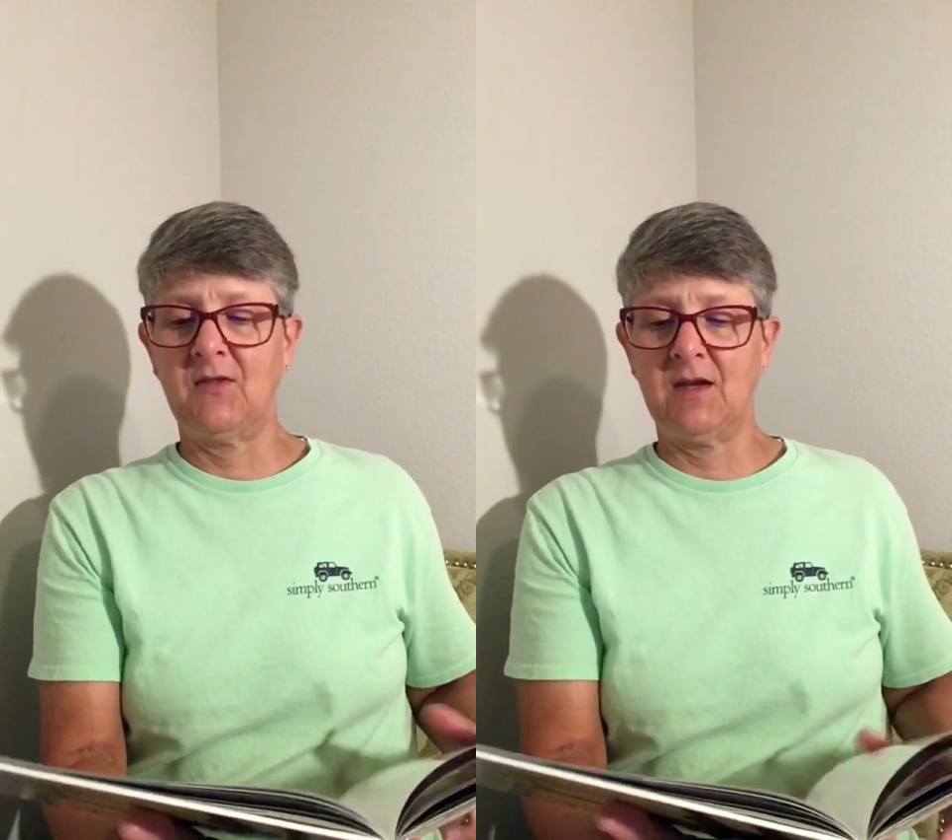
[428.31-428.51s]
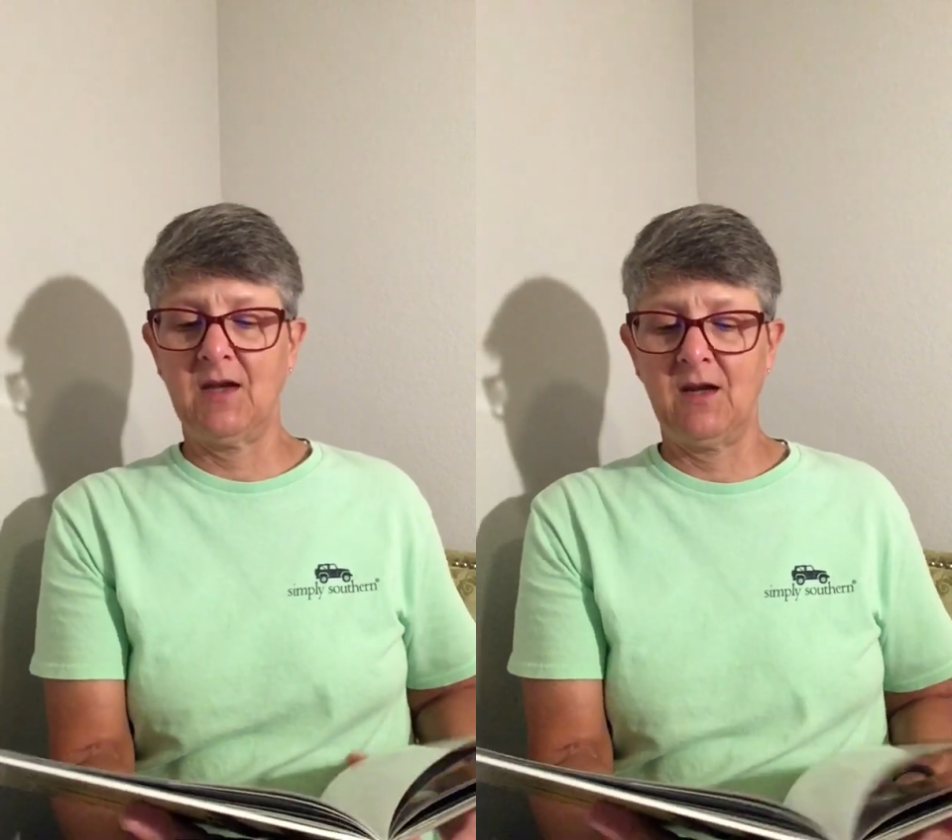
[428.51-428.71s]

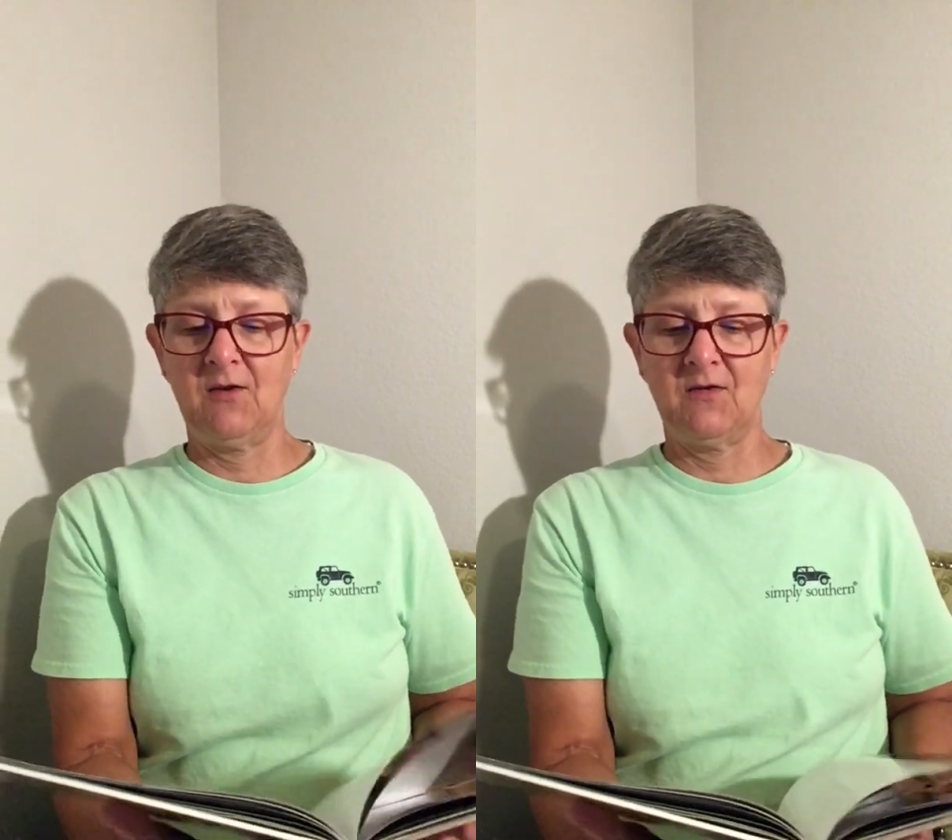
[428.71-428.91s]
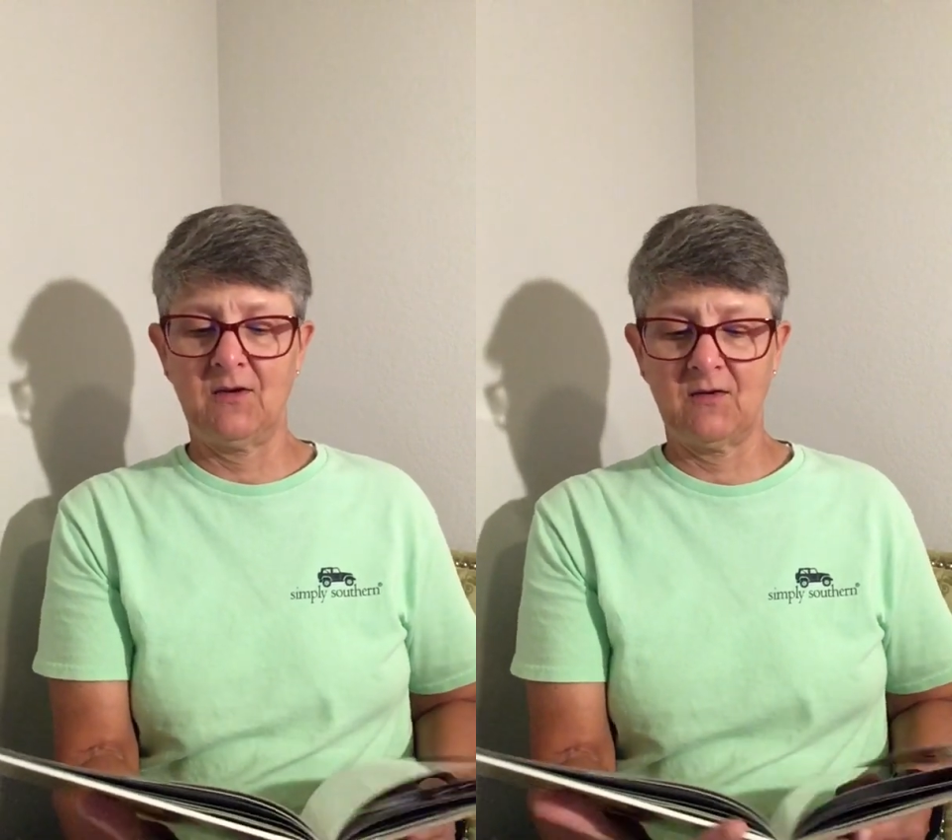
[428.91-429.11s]
the key to
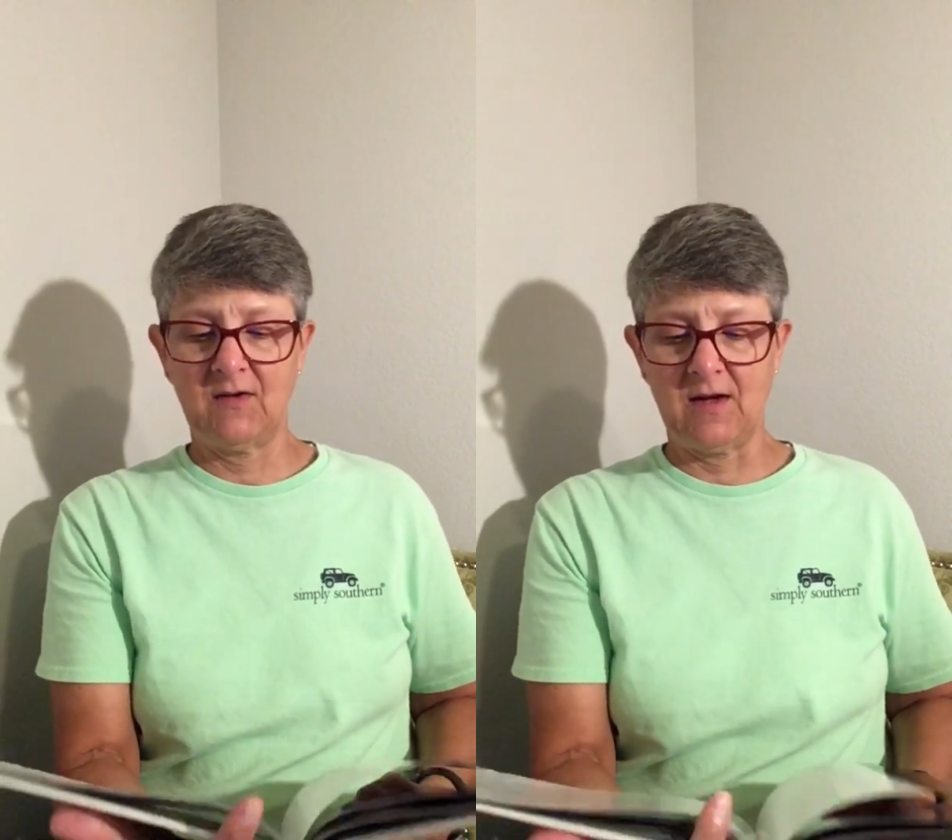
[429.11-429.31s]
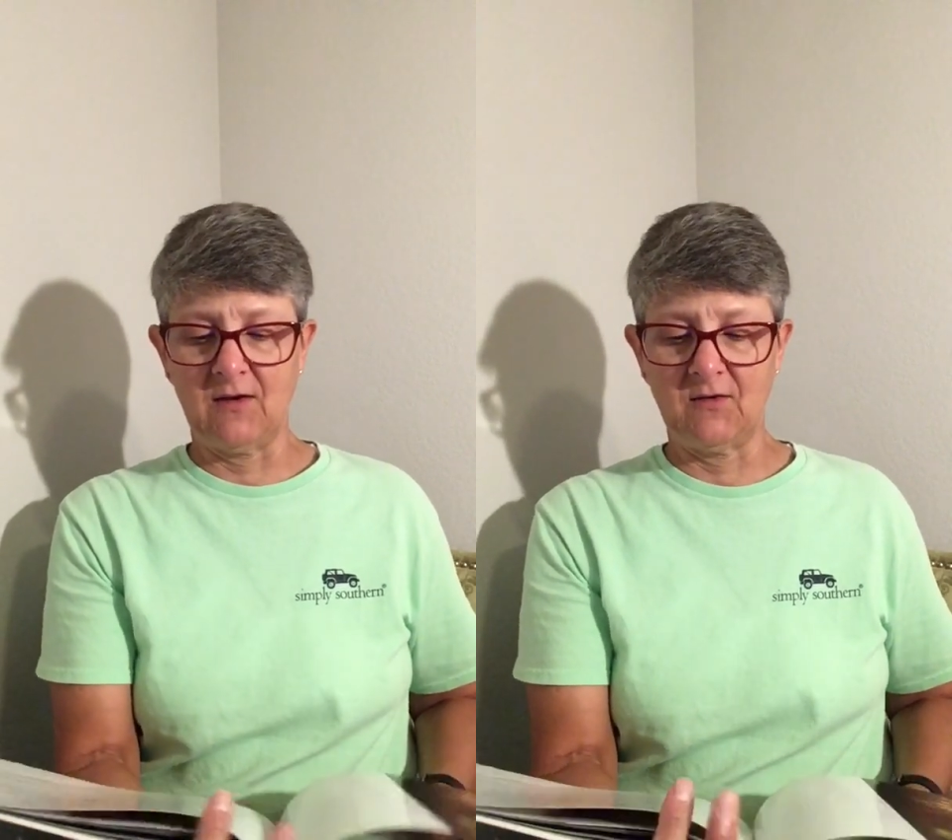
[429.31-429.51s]

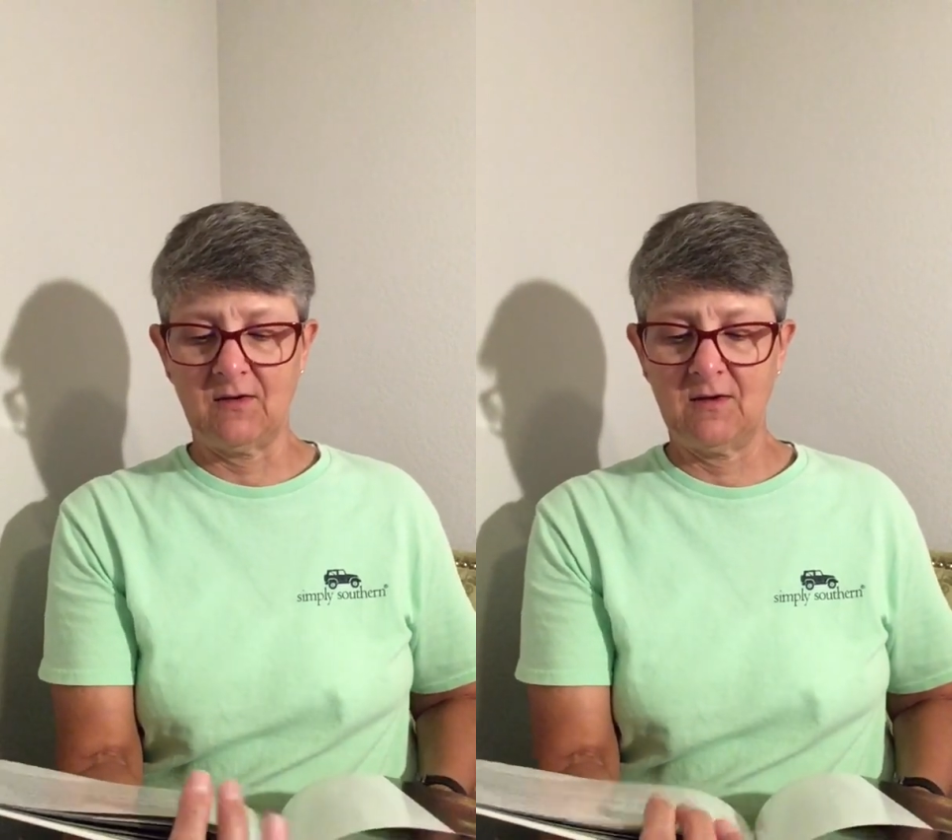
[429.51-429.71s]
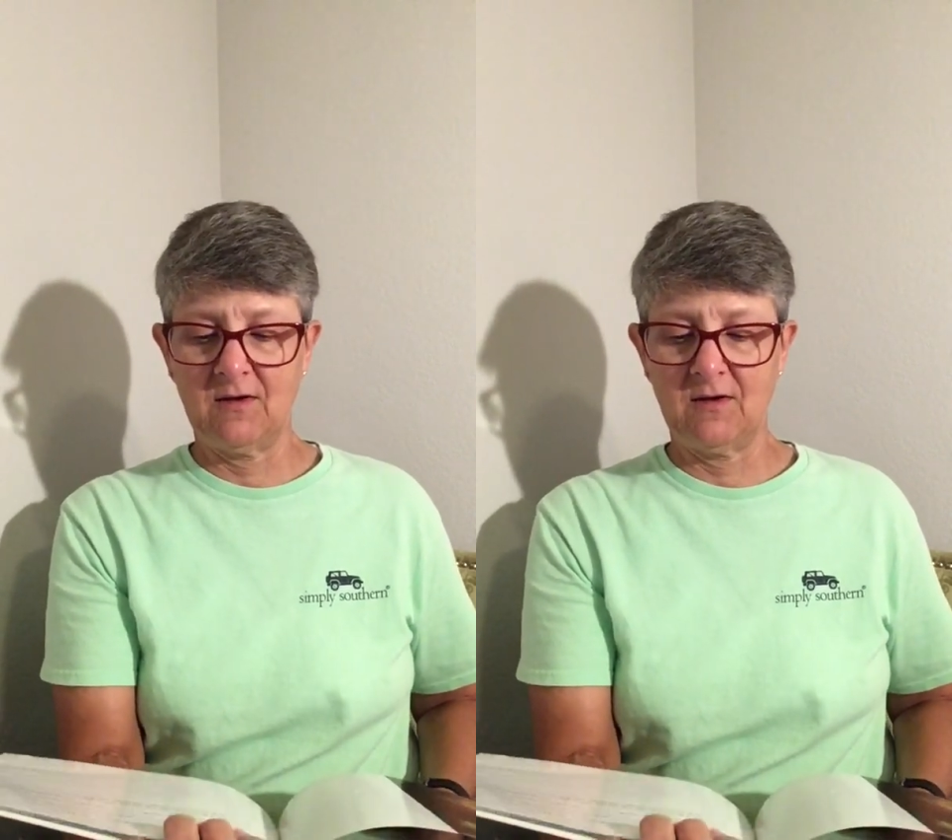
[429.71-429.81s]
success.